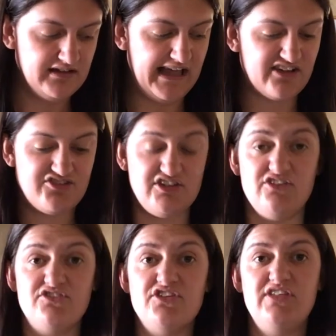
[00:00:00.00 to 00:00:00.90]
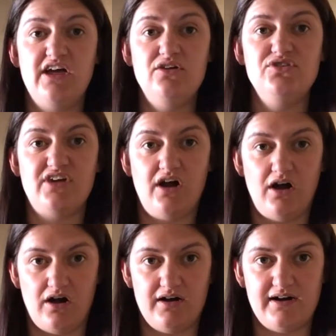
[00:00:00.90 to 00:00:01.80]
Excellent, so those
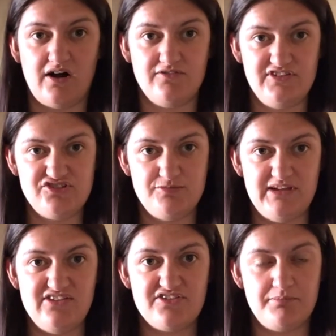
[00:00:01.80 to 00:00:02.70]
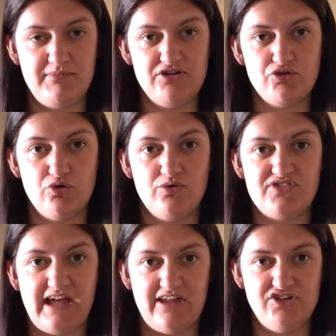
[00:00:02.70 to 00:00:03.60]
are our vitamins, minerals
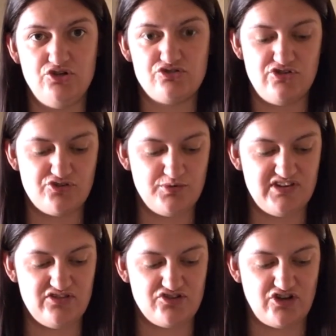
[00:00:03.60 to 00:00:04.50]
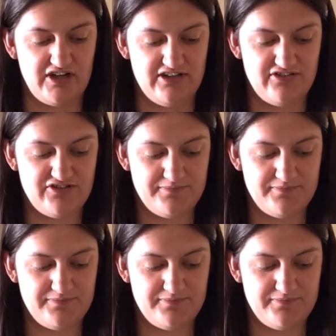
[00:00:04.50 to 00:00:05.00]
and nutrients within the diet.